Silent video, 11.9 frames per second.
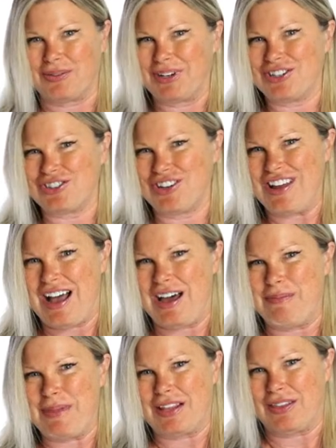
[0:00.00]
So I'm going to show you
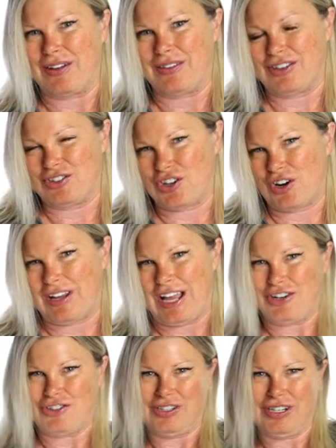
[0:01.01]
how to make the shark
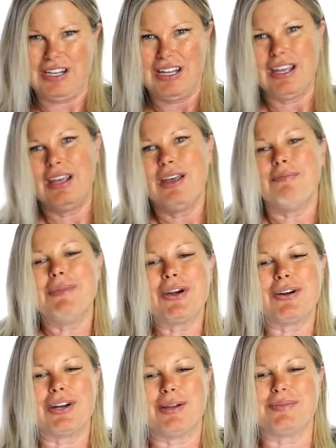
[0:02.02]
actually
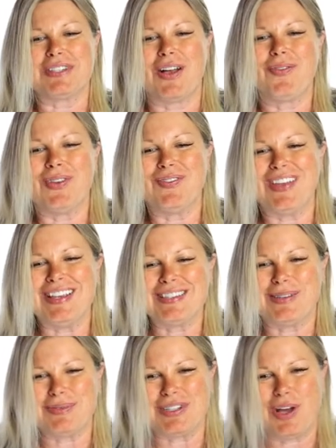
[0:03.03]
mirror himself and
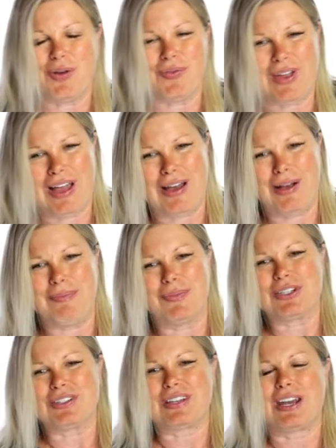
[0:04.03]
face himself,
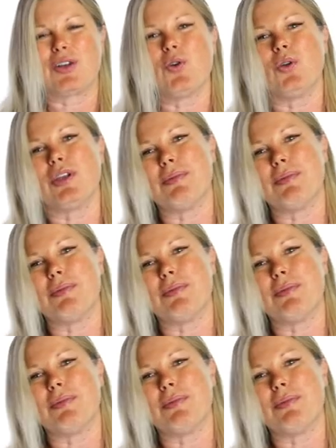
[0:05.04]
which is kind of cool.